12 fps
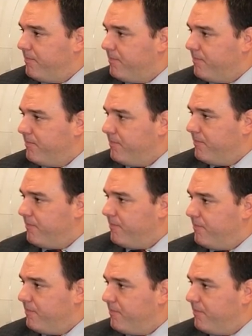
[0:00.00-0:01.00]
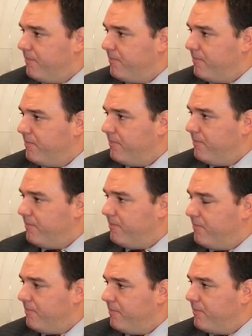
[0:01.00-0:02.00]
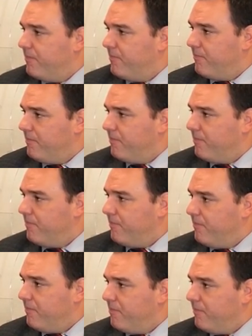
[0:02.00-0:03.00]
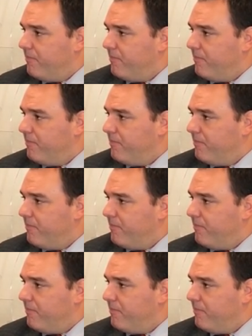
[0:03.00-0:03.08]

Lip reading: (not speaking)